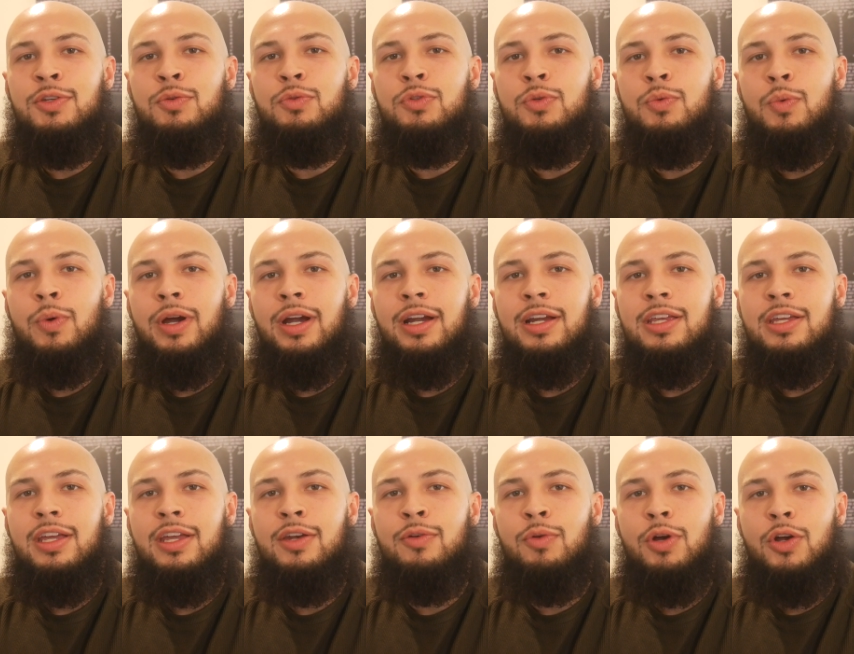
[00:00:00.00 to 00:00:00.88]
is where
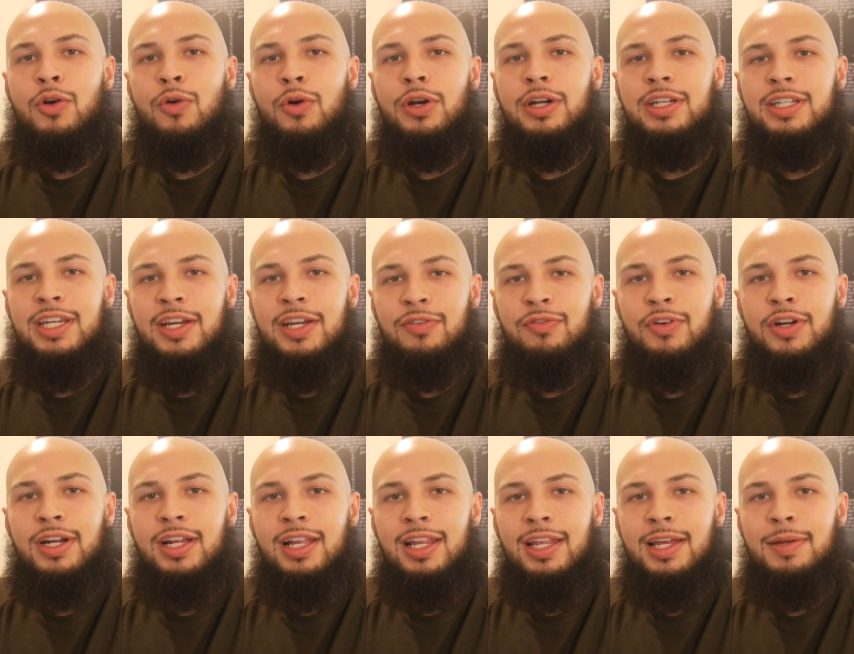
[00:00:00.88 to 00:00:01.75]
you can record
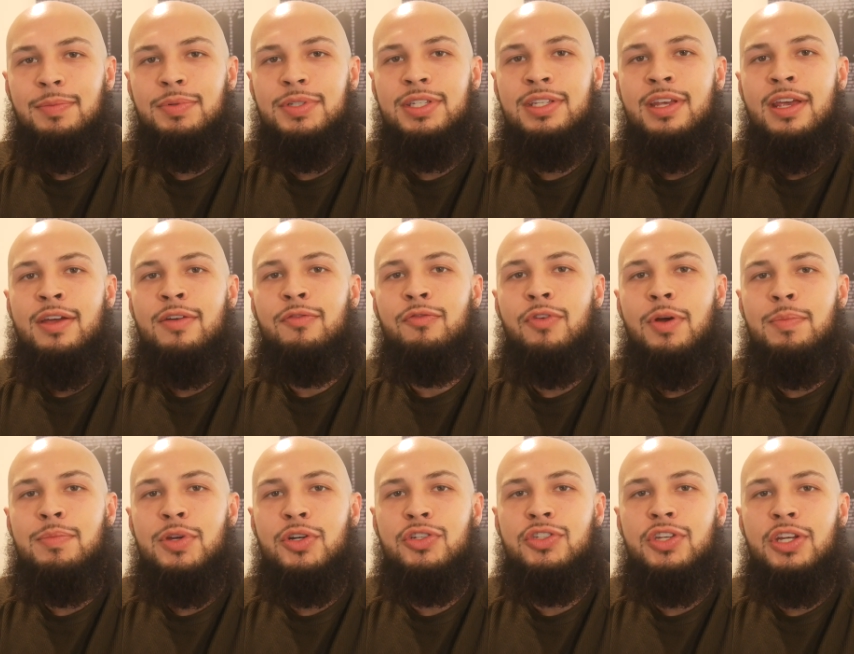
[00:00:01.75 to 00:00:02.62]
different clips from
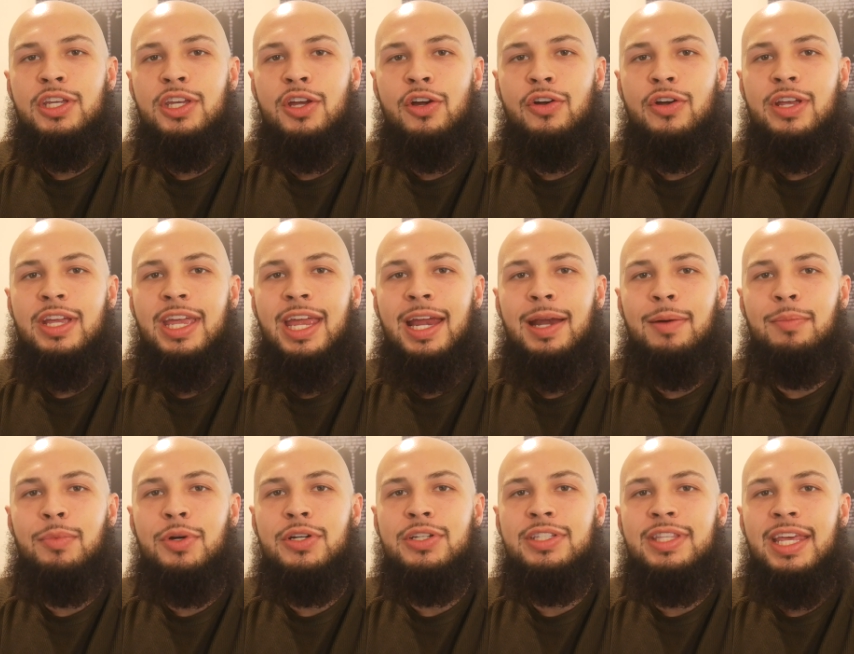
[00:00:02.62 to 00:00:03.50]
your security
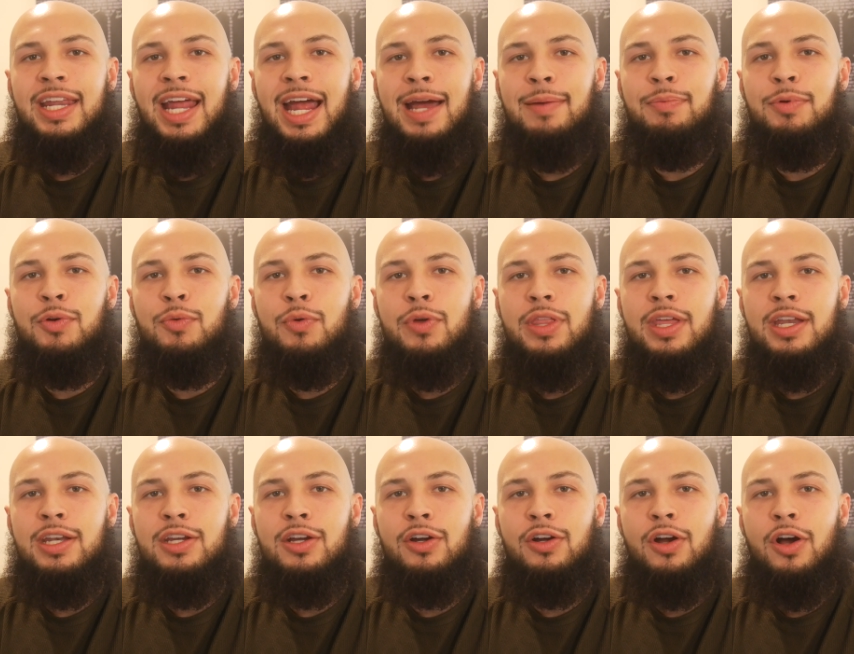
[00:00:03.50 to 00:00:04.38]
cameras that happen
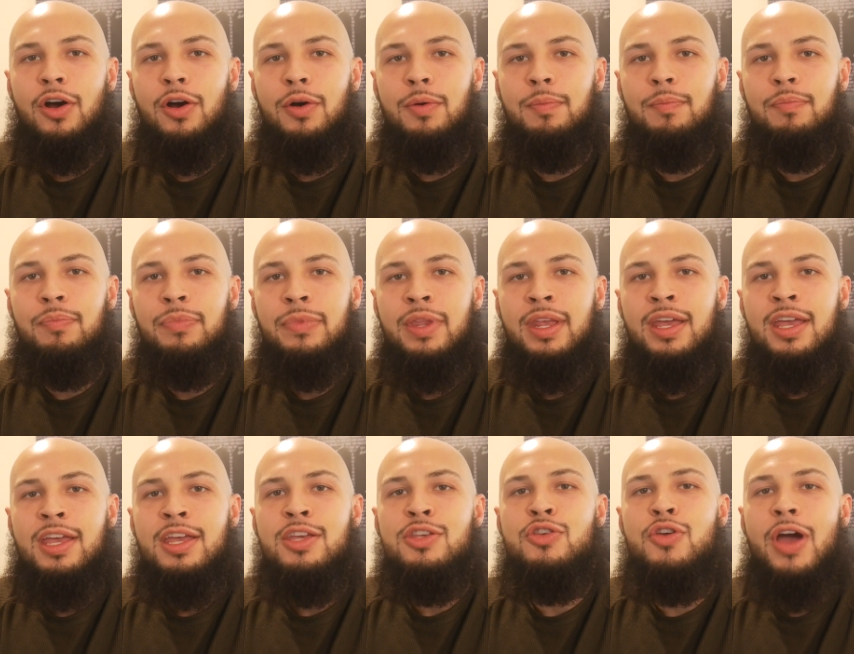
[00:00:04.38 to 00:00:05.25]
within your home.
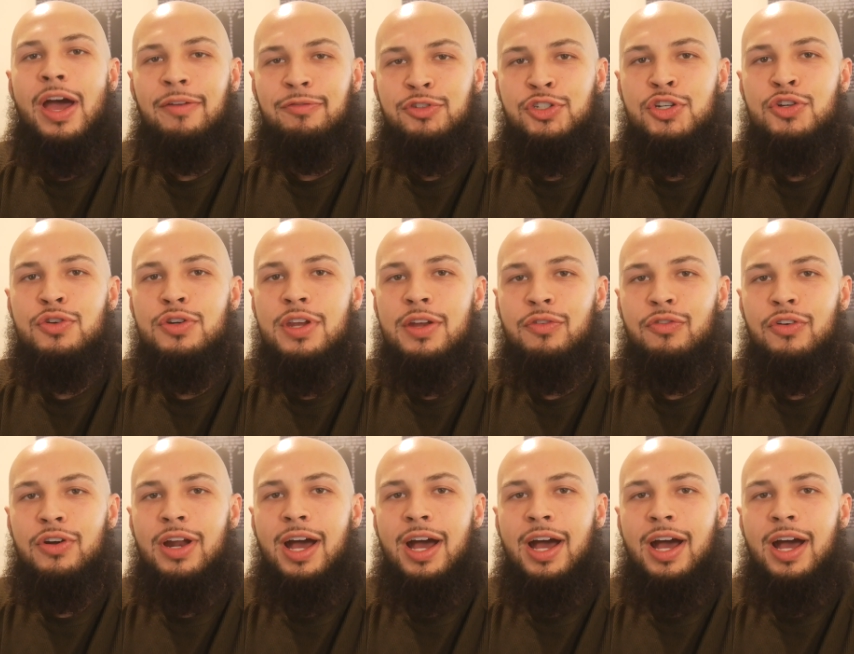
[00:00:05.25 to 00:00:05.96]
You have two different